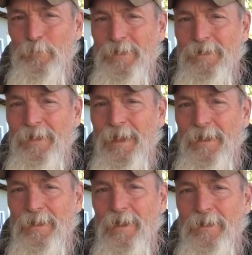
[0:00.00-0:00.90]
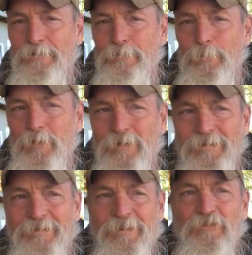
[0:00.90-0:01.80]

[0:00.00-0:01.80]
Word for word: written a lot of books